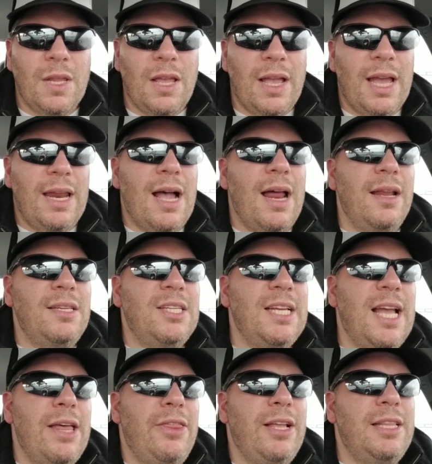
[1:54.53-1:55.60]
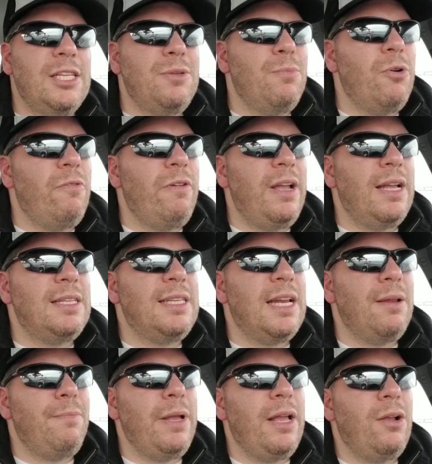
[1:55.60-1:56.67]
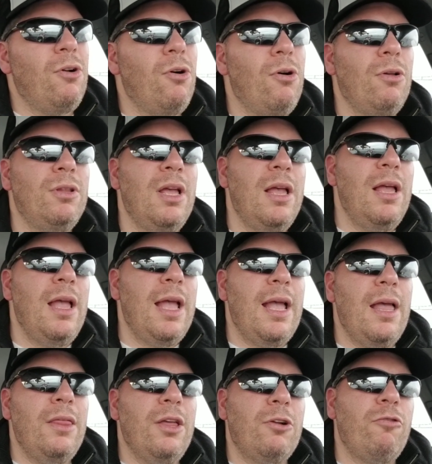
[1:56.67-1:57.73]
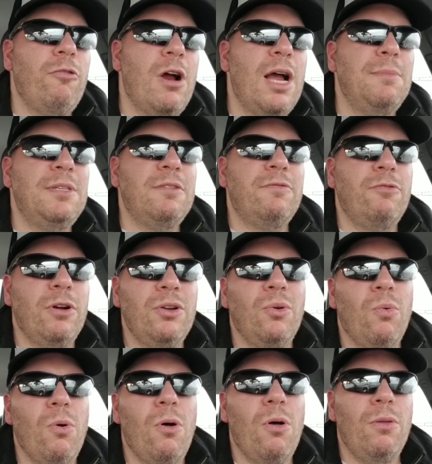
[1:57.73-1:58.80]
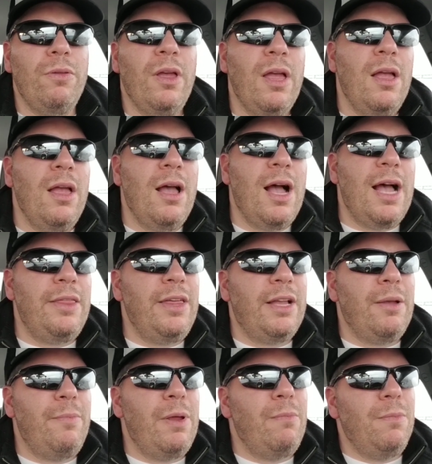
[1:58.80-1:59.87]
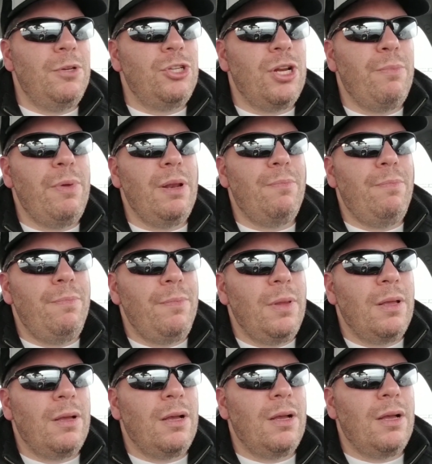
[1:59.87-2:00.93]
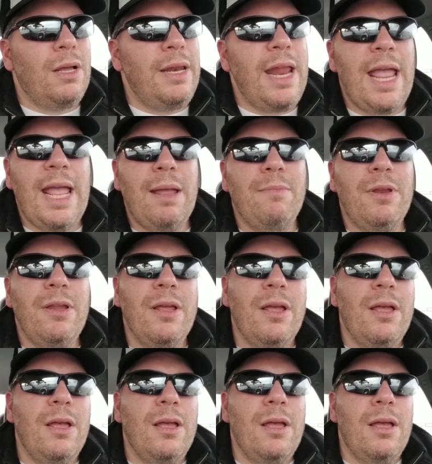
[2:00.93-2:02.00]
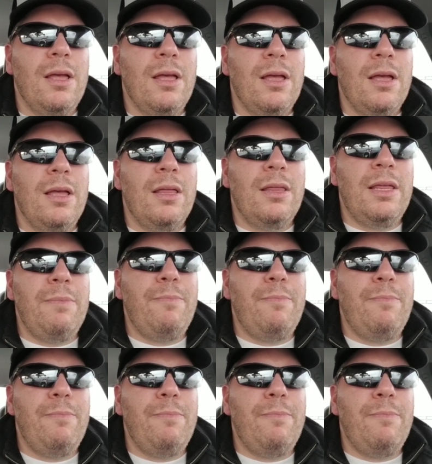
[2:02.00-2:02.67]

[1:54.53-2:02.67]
And honestly, I think this movie, instead of being called The Crimes of Grindelwald, I think it should have been named The